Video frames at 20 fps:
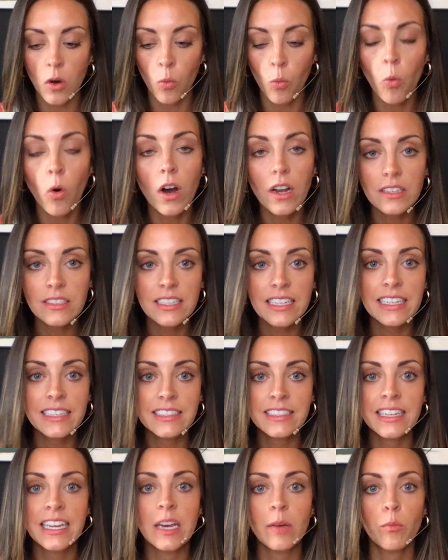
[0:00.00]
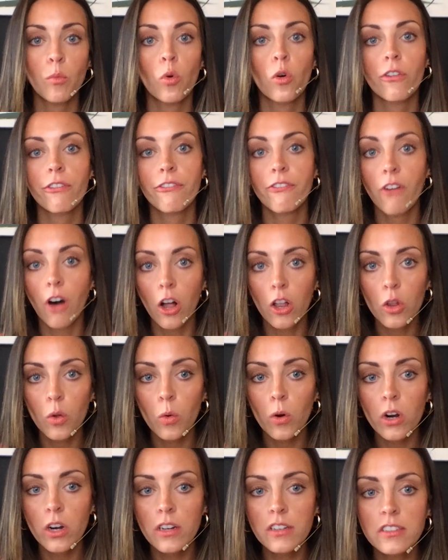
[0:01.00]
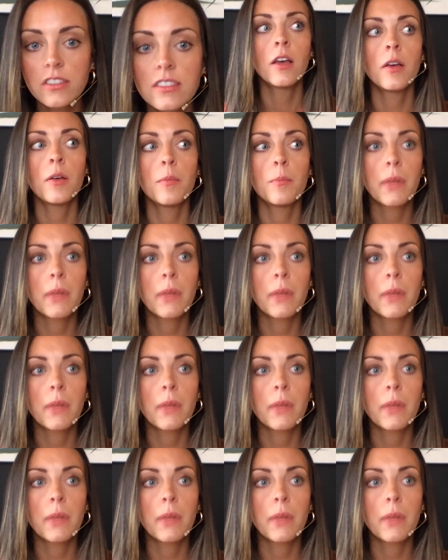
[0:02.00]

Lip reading: wanting to get more followers